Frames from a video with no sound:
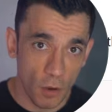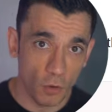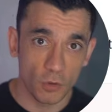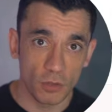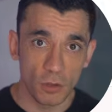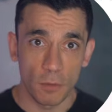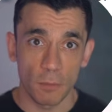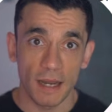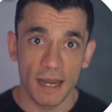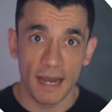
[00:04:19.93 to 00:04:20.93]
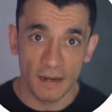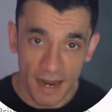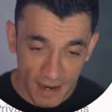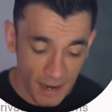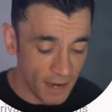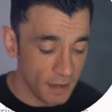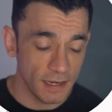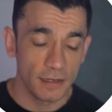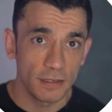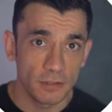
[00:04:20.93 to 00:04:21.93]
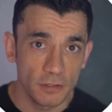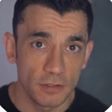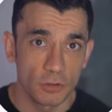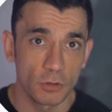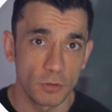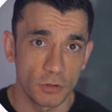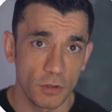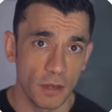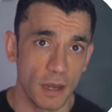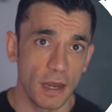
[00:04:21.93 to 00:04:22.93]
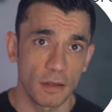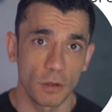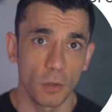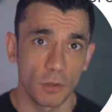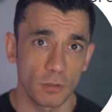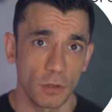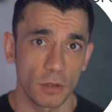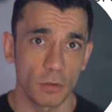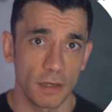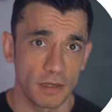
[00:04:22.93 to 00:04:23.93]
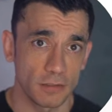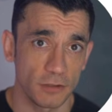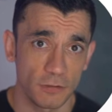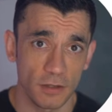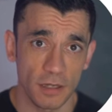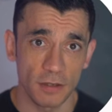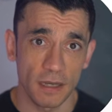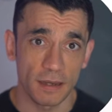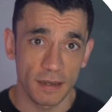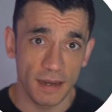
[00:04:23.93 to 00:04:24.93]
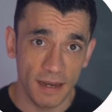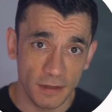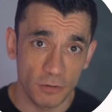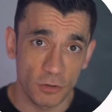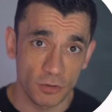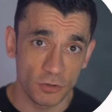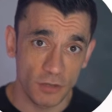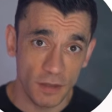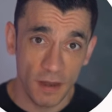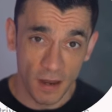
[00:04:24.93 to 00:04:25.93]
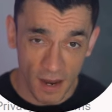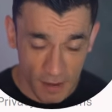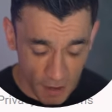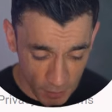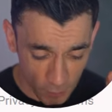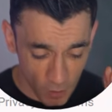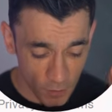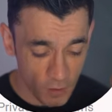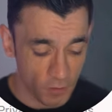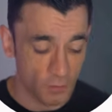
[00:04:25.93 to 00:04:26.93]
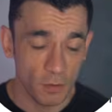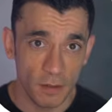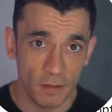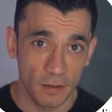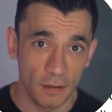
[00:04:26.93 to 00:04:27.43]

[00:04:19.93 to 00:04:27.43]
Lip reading: Also, my N8N link is in the description and the comments below. It is an affiliate link, and if you use it, I get a small commission from it.